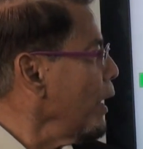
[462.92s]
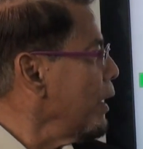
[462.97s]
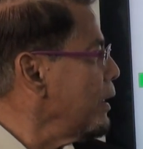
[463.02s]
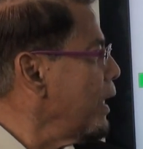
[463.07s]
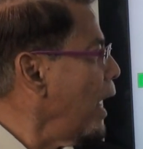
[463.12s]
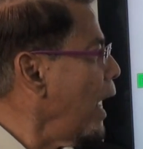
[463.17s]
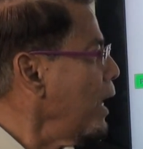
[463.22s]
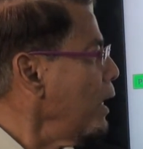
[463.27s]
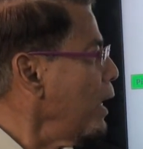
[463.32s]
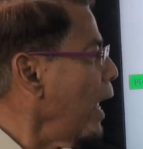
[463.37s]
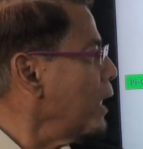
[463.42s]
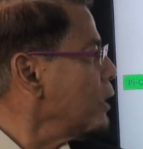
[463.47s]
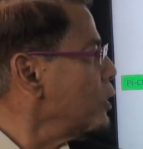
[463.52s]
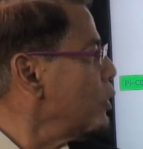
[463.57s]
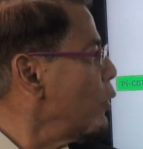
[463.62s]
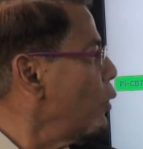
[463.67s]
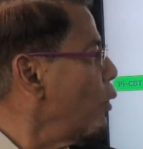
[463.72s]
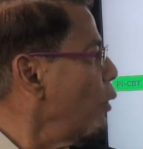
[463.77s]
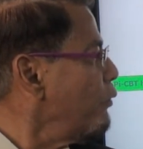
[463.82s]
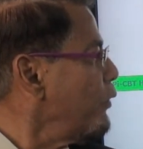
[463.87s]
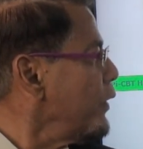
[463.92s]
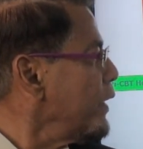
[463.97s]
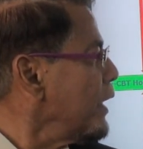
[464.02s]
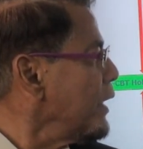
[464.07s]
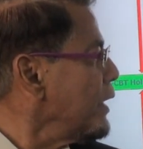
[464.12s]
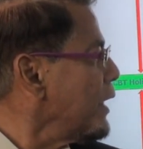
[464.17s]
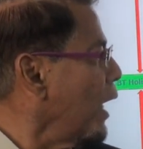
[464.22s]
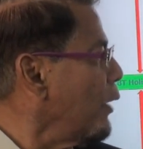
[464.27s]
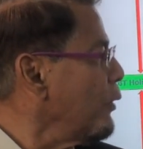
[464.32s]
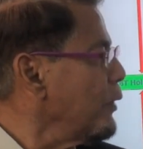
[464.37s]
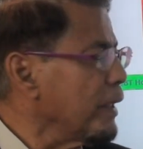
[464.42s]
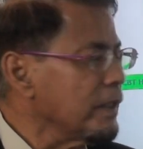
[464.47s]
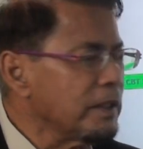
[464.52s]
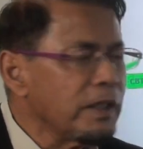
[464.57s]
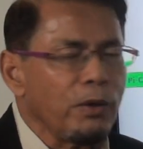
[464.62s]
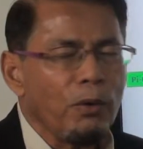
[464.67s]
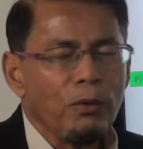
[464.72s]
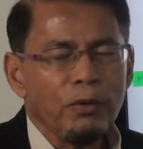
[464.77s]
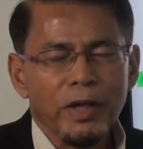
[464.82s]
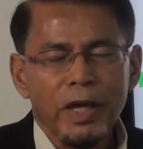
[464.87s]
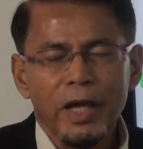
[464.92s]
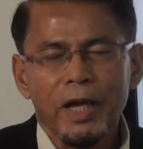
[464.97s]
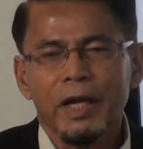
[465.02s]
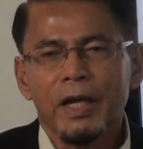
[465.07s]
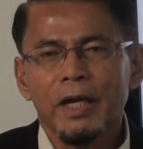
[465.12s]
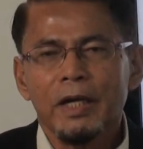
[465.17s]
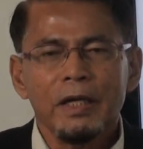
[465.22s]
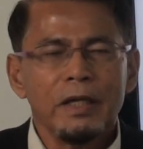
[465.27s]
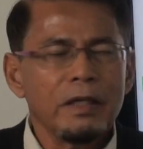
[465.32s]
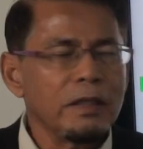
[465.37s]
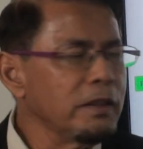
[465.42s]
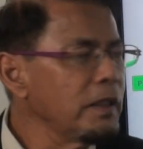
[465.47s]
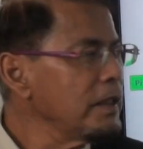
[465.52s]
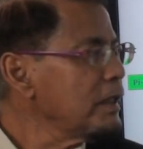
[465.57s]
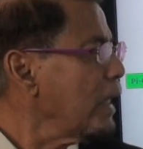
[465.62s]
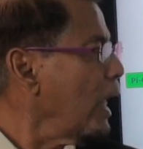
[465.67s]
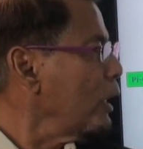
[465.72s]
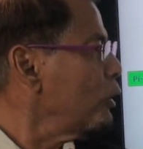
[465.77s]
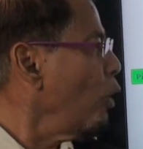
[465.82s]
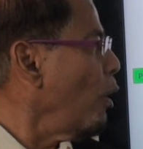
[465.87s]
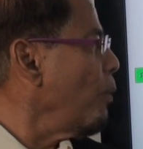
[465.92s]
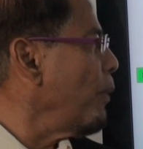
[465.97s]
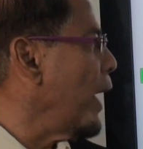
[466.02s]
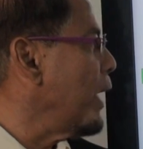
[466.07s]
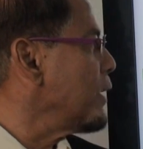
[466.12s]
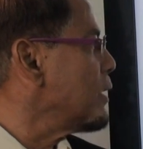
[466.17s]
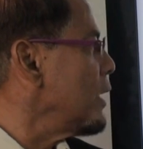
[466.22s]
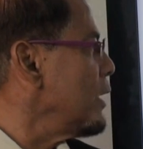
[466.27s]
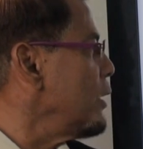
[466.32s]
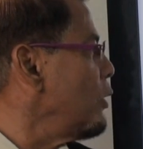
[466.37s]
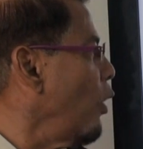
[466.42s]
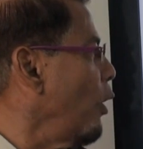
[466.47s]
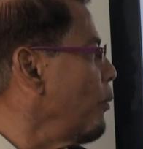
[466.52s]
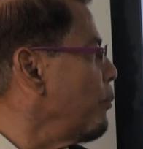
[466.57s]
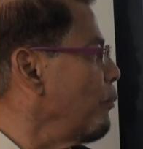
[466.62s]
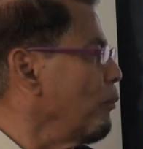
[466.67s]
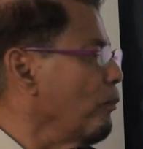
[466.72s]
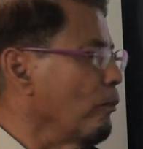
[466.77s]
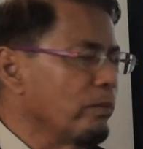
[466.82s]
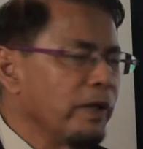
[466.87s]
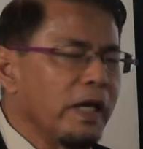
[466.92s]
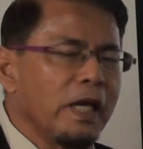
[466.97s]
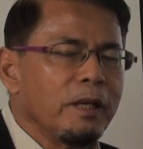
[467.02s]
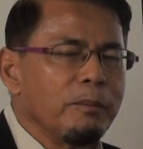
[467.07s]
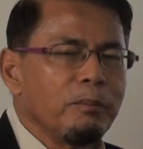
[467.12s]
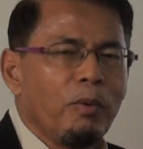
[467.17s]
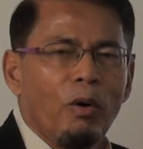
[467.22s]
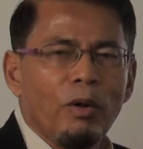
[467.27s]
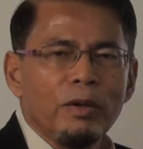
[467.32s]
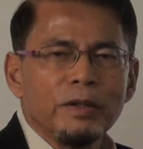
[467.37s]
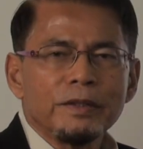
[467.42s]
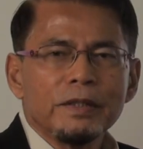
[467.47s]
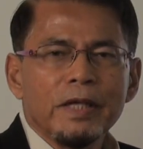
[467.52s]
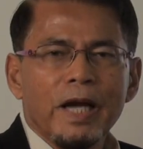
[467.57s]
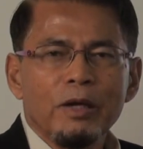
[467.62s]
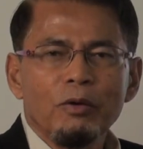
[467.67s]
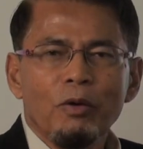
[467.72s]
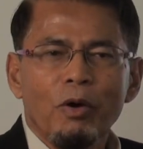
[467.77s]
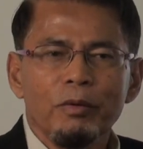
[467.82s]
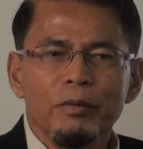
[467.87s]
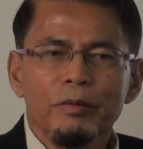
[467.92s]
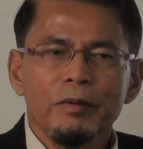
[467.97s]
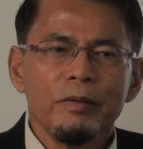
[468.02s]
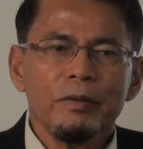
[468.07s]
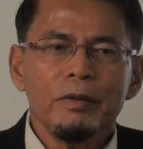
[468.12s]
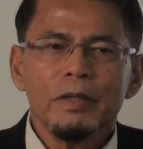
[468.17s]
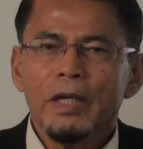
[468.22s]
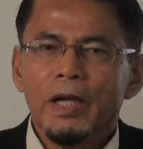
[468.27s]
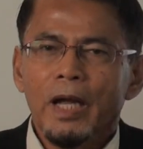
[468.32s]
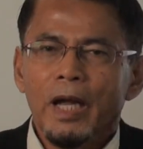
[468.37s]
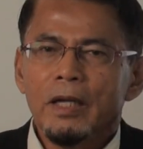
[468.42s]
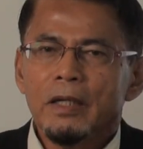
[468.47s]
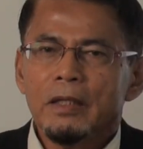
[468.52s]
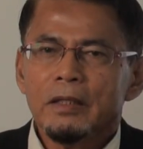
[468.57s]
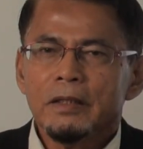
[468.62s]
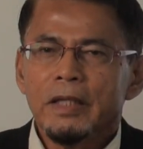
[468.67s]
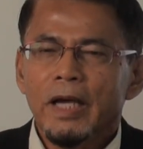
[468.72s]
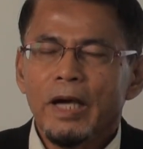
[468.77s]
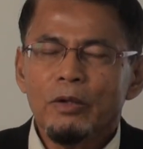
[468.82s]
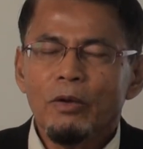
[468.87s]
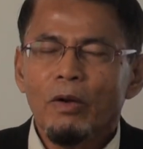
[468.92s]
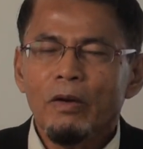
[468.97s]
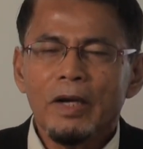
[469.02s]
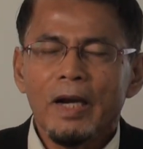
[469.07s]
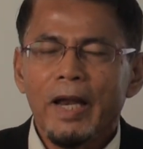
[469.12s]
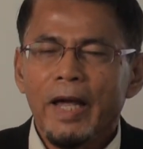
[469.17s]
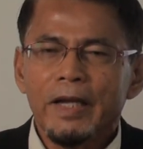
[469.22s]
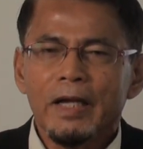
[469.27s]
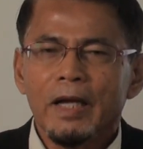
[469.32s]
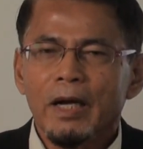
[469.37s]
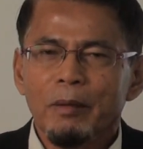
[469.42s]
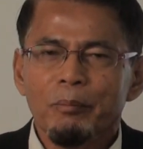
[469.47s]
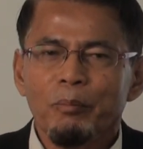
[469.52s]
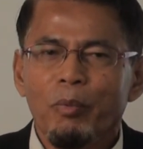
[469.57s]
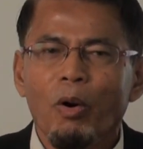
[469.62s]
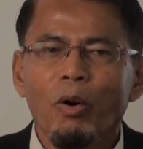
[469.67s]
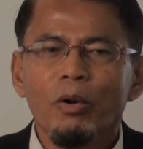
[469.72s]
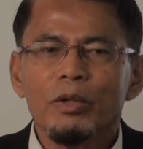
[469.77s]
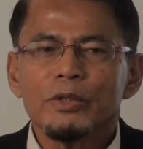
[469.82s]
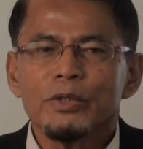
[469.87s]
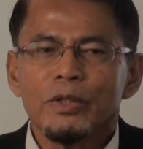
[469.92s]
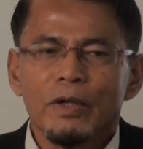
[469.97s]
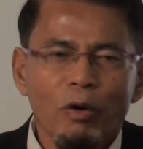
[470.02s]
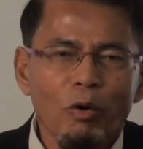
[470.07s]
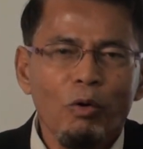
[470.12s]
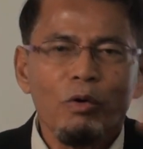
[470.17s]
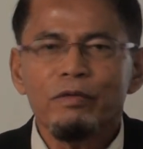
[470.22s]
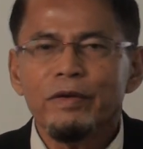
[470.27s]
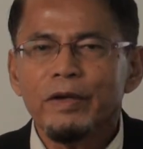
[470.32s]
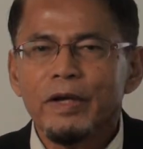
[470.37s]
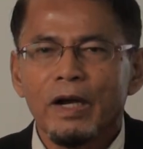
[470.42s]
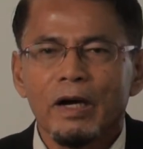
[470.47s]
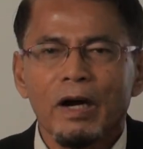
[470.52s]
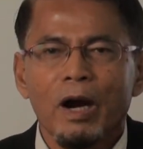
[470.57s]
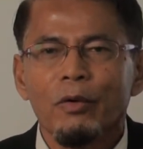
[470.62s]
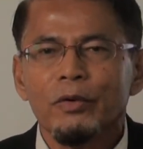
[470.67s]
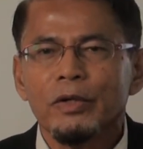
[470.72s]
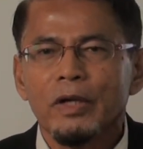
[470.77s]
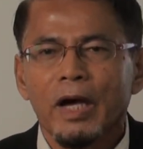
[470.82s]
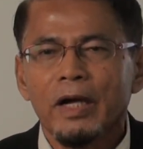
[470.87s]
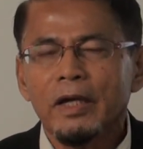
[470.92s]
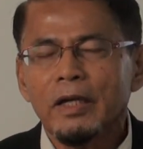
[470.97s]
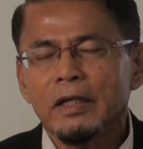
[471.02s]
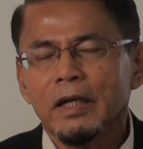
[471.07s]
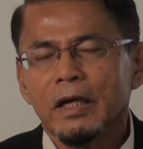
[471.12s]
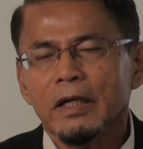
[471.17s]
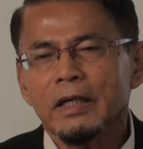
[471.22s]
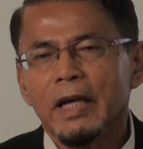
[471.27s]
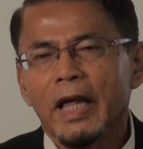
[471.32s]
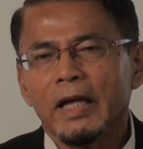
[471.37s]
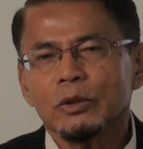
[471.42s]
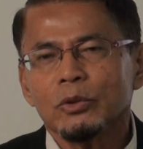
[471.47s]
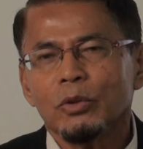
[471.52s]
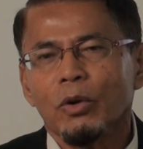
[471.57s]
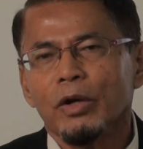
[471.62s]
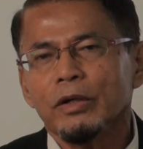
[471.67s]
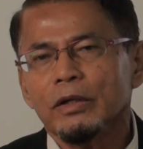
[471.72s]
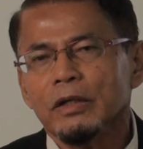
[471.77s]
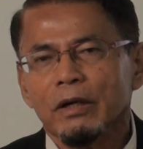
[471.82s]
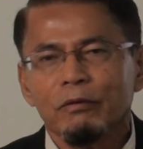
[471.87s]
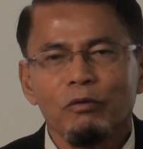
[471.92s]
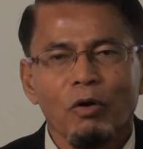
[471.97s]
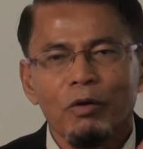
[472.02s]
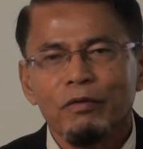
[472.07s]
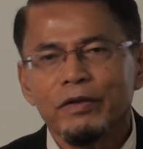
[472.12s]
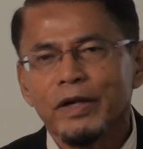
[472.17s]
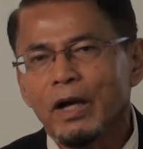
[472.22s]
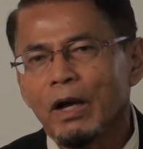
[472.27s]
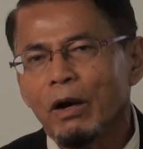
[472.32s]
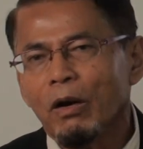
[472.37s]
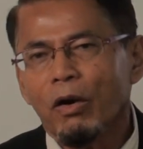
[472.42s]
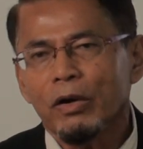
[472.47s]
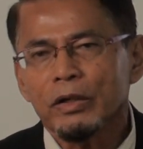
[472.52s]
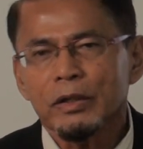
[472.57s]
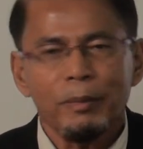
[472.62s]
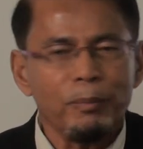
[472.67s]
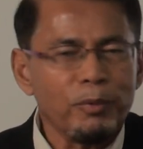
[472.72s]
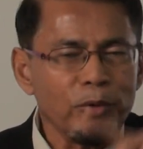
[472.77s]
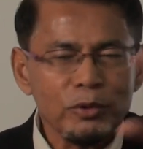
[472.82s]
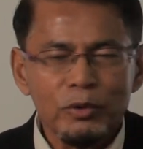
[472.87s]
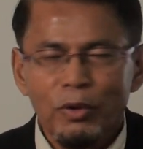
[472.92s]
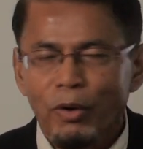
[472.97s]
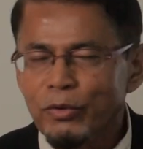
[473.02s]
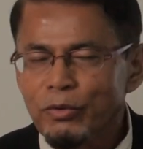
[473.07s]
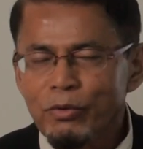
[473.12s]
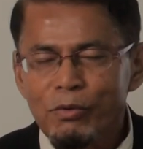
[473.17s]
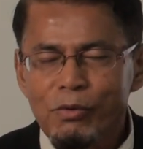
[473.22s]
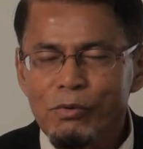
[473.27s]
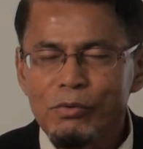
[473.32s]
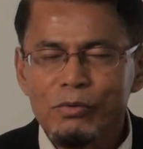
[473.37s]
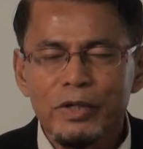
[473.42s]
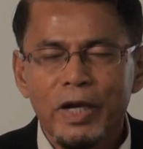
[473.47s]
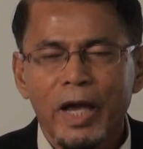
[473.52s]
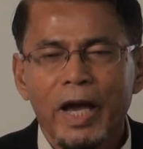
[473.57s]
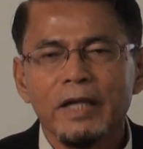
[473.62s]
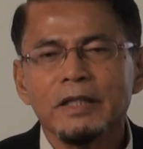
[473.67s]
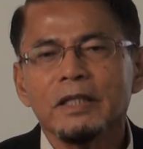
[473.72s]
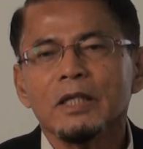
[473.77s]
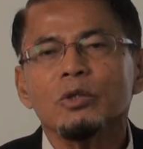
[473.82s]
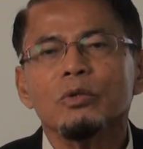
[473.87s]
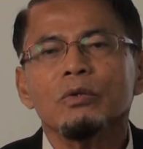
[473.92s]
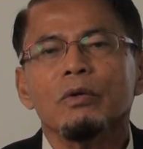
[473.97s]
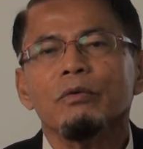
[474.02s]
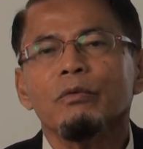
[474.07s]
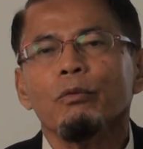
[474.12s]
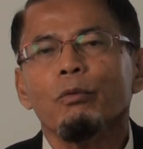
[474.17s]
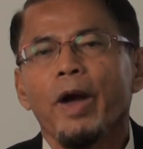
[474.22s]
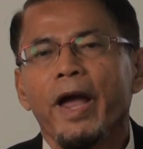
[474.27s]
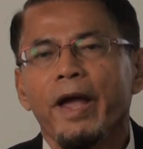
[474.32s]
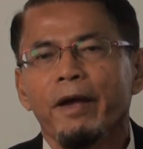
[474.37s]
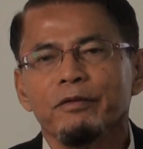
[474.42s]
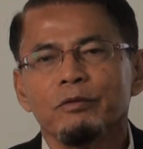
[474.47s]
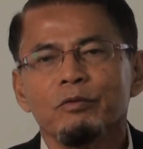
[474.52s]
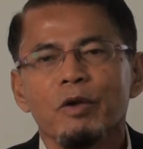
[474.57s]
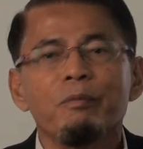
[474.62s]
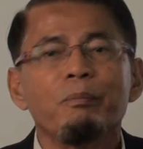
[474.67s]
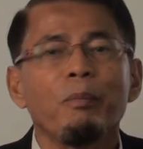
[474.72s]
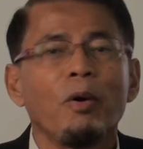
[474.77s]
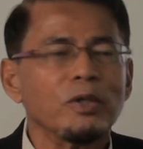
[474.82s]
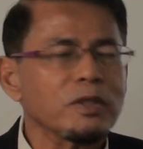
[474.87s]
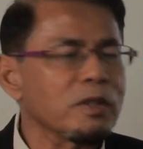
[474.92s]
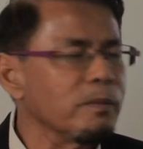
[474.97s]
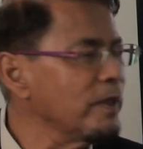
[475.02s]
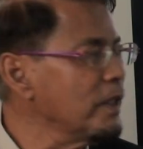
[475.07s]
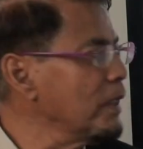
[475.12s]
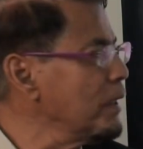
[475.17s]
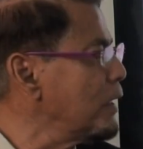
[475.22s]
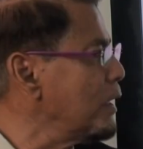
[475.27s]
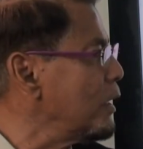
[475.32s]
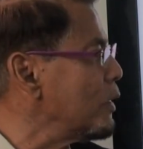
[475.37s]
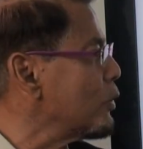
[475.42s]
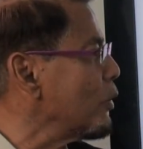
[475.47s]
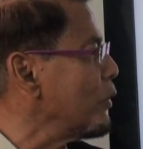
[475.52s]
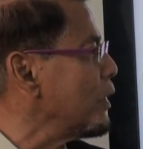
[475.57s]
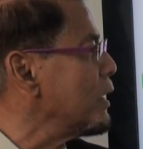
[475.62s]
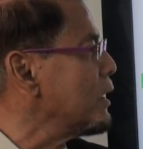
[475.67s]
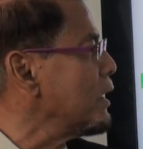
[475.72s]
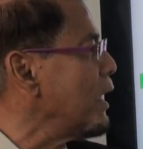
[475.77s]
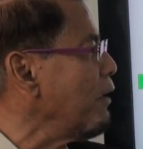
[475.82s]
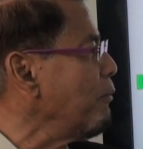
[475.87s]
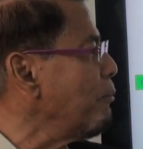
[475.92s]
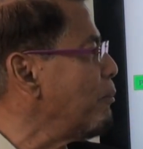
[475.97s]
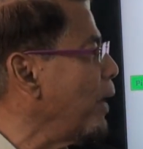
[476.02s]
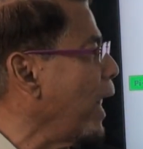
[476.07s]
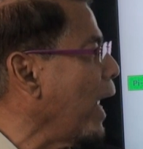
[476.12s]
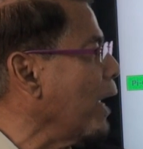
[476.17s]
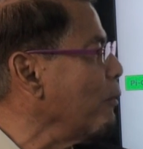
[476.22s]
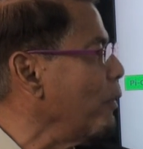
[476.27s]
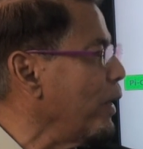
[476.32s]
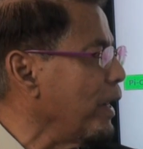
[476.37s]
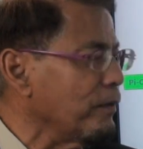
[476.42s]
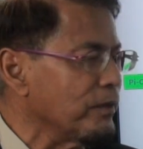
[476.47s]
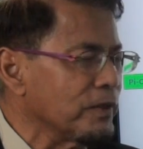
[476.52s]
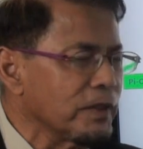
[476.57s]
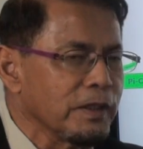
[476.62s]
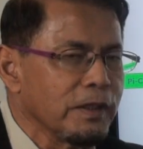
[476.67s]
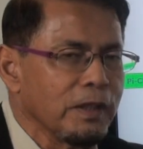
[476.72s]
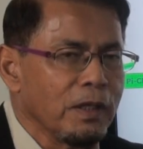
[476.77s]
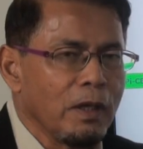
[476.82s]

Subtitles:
Then as you go further down, they say, okay, these atoms are actually not billiard balls. They are not like balls revolving around the electron revolving along the proton. No, they are just waves with possibilities. So they say Planck waves.